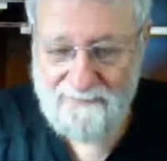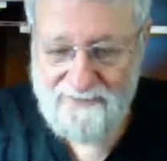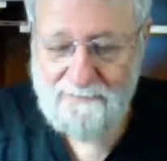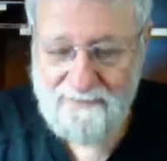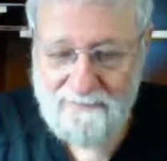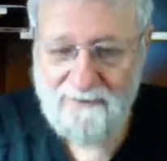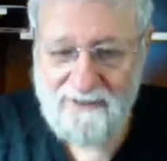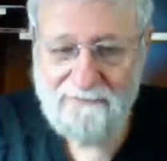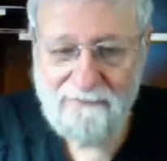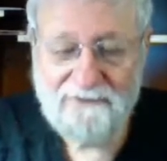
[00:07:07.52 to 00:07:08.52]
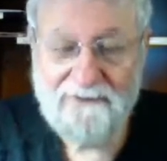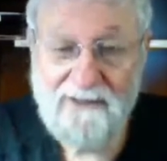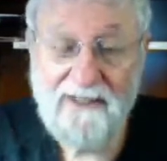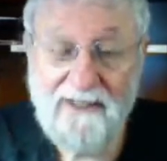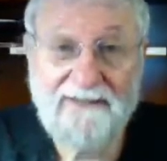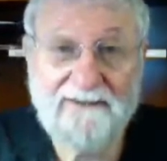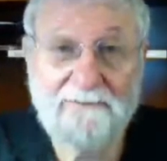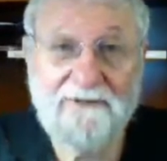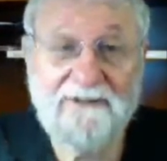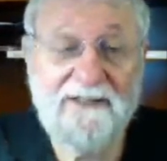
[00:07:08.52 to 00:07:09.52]
I've seen people give really
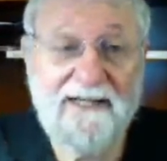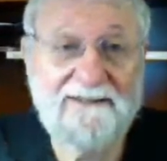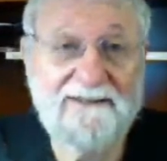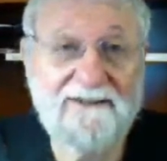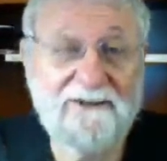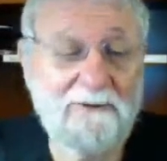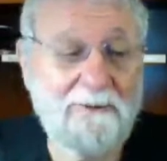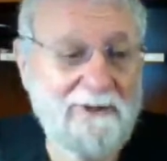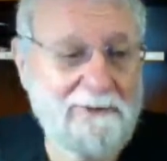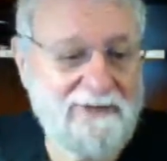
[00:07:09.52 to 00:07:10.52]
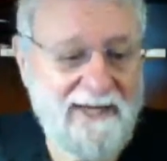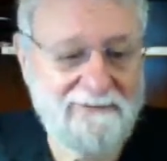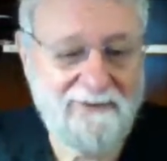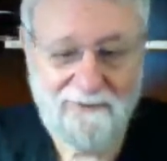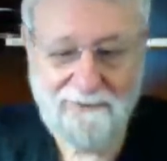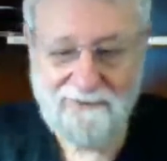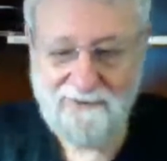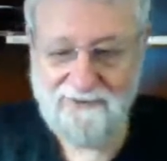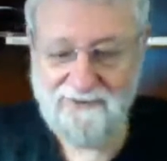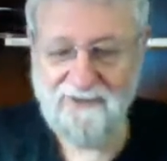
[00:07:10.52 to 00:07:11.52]
nice presentations where we used to have to
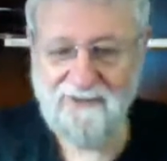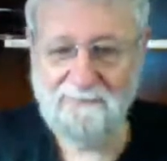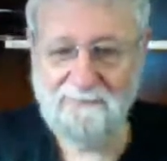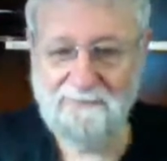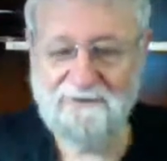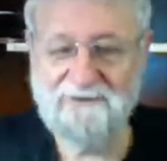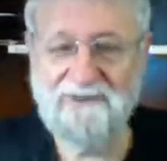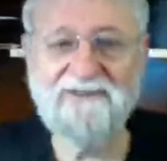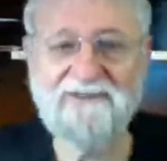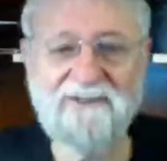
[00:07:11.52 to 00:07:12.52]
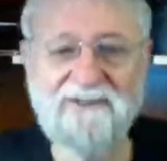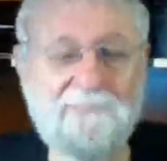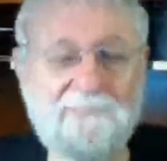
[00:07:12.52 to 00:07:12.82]
use a projector and